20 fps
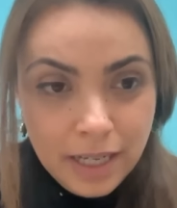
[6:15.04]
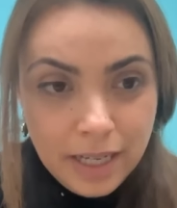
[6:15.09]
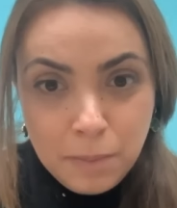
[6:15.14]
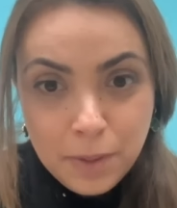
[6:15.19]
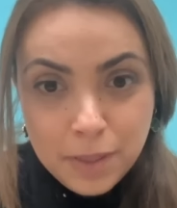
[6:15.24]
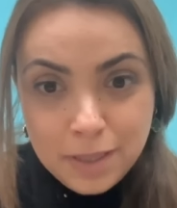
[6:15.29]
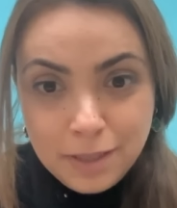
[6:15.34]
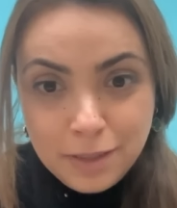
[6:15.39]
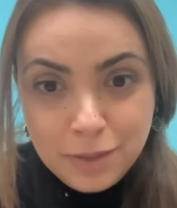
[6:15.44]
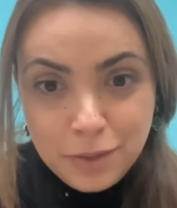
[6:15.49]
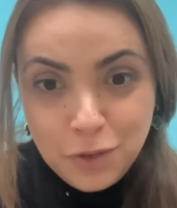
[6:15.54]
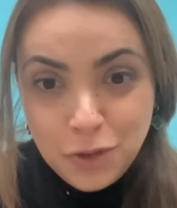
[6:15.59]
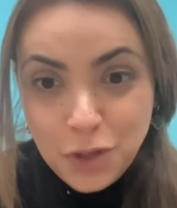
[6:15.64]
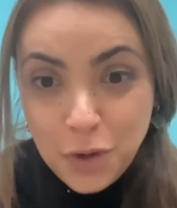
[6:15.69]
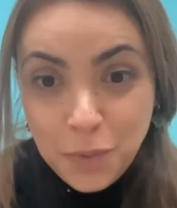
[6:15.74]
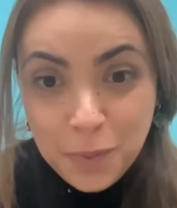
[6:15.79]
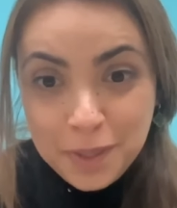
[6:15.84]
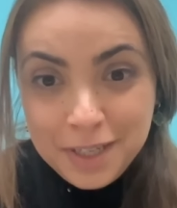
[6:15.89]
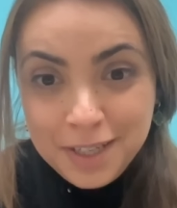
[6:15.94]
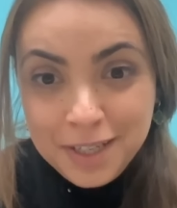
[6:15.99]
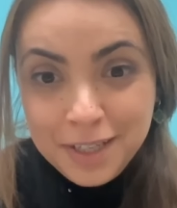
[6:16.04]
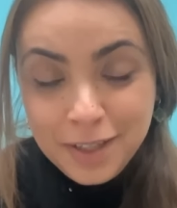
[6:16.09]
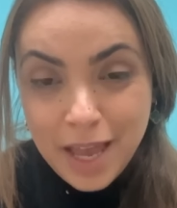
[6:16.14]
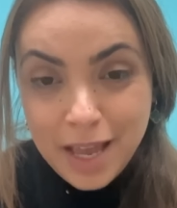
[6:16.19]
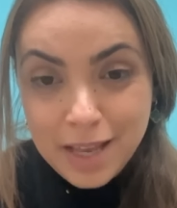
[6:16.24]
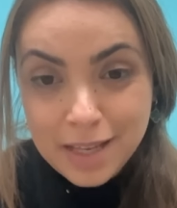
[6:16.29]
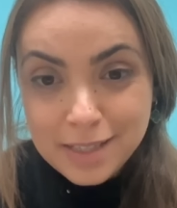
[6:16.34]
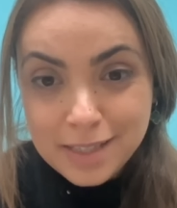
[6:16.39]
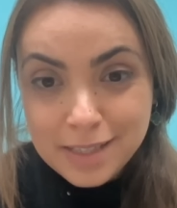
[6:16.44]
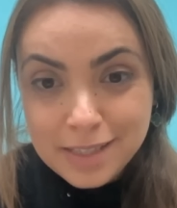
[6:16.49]
But Germany
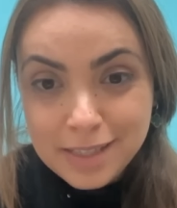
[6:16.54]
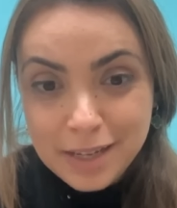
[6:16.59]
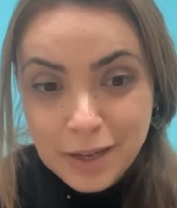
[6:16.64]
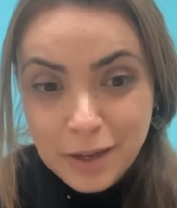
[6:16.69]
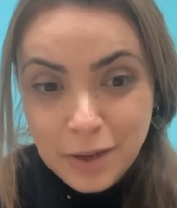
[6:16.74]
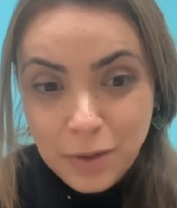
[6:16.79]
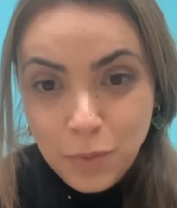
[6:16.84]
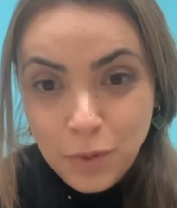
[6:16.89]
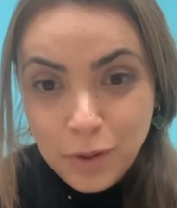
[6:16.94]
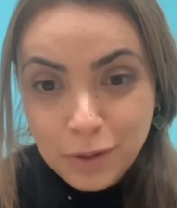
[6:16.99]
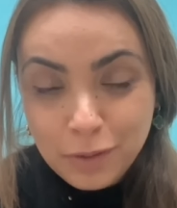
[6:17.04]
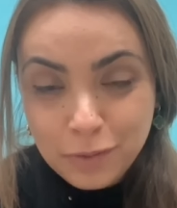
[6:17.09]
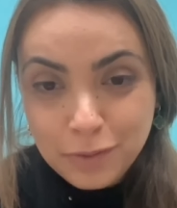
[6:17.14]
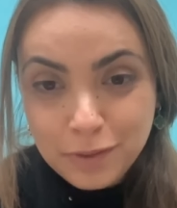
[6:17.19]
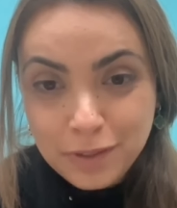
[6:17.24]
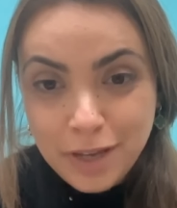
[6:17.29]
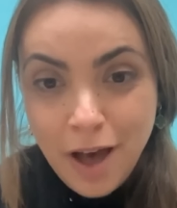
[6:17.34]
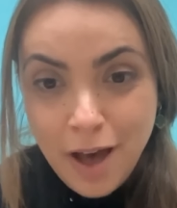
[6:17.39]
has one of